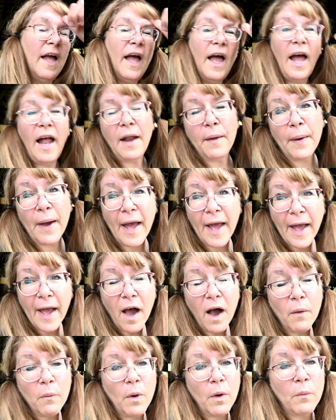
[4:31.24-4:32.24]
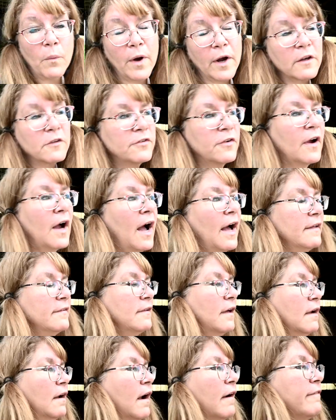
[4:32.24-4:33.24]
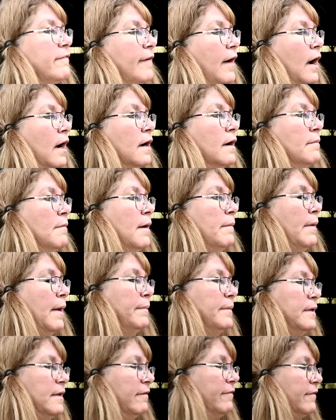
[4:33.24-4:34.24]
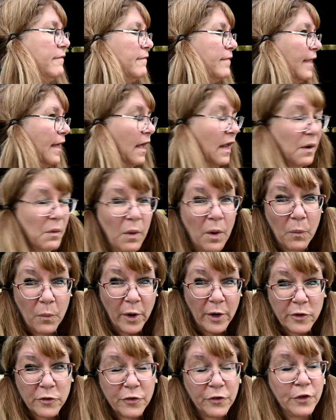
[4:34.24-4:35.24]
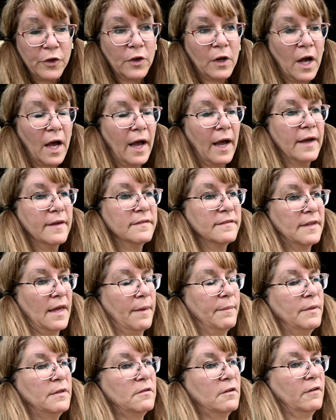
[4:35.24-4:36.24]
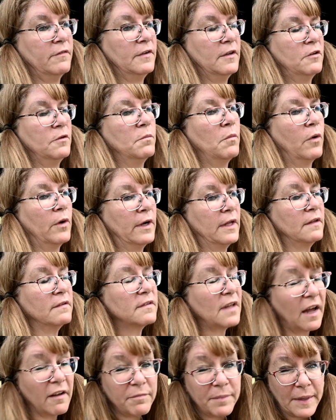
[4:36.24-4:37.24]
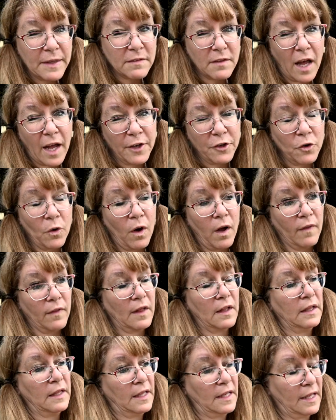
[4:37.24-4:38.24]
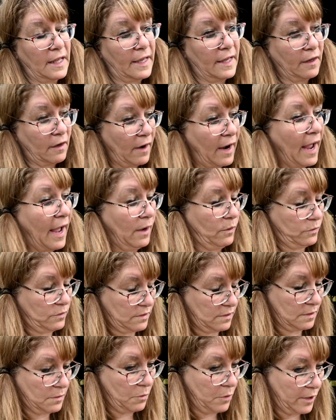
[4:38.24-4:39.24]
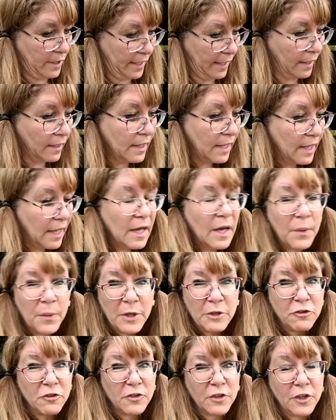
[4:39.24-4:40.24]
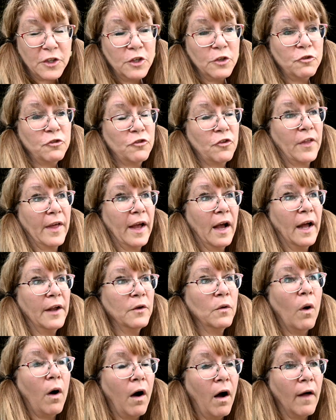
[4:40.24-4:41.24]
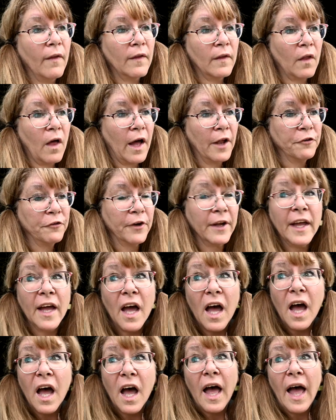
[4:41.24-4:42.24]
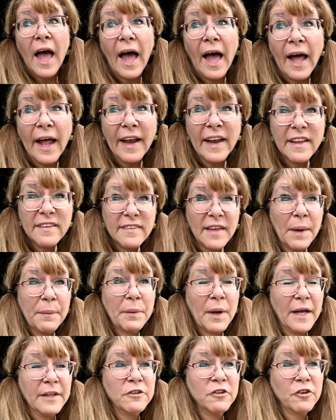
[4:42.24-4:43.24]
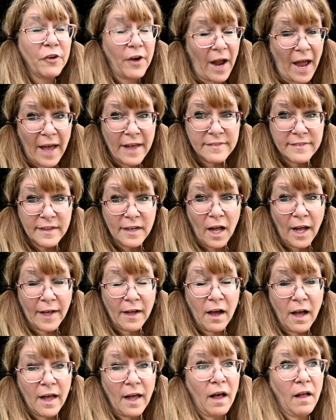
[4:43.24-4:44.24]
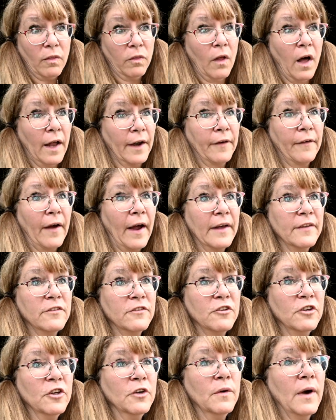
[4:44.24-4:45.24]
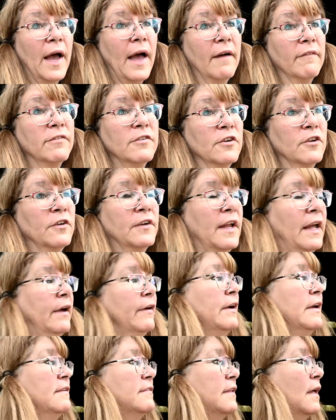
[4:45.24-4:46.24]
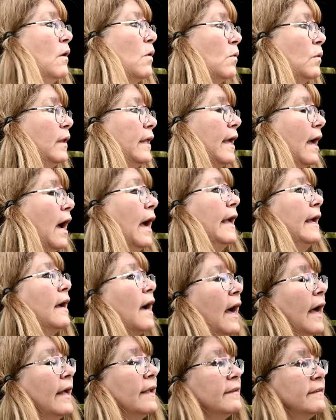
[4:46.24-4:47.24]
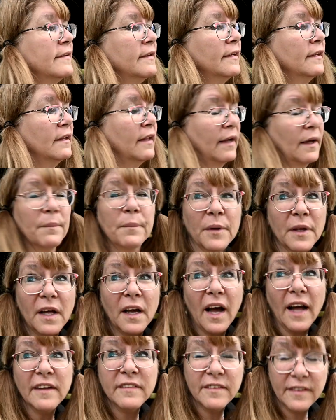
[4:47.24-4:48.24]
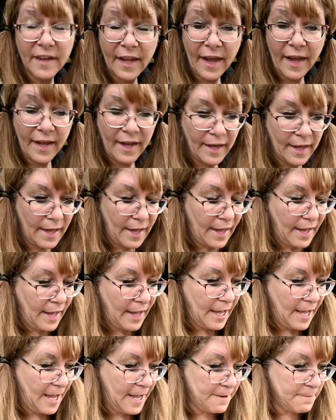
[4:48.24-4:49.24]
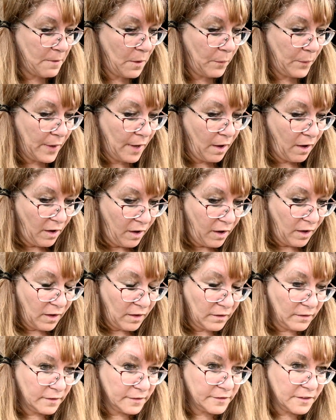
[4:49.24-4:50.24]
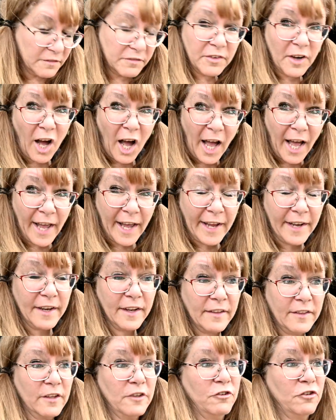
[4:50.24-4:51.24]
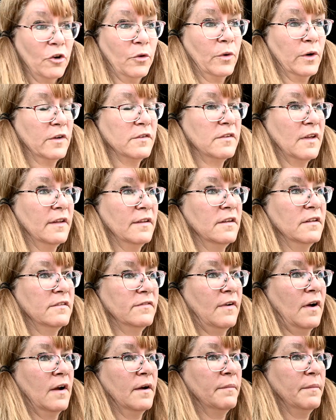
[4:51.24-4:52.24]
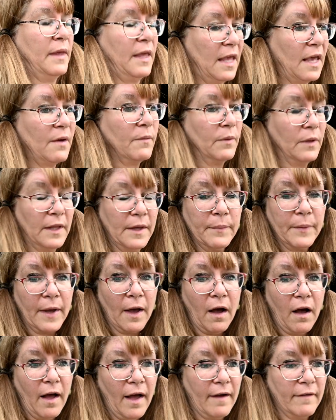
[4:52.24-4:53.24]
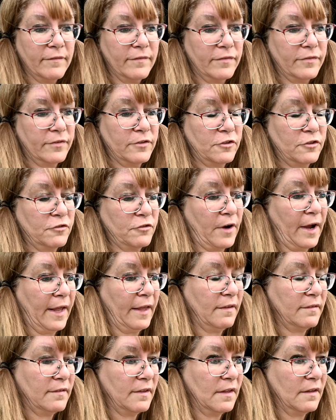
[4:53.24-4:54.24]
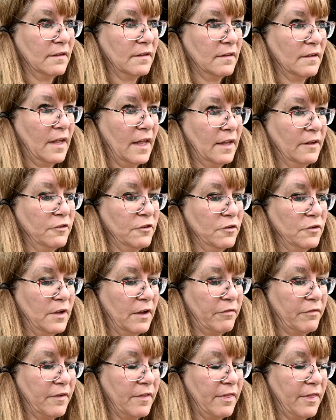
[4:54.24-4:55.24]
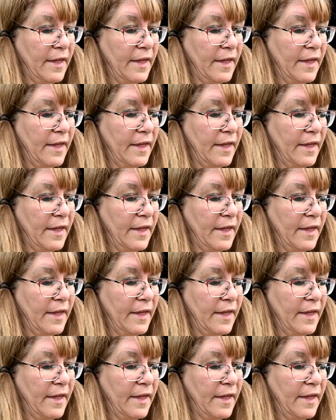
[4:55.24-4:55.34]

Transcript: Anyway, uh, what works for us on our farm might be different than what works for you guys. Sam and Sophie do morning stuff because I do all the cleaning in our house in the morning, which is a huge thing. I do all the laundry and Sam cuts grass and I cut a lot of grass too. I have certain areas that only I cut, like I'm gonna cut today. Um, we all divide the chores on this farm equally. We all have strengths and, and do different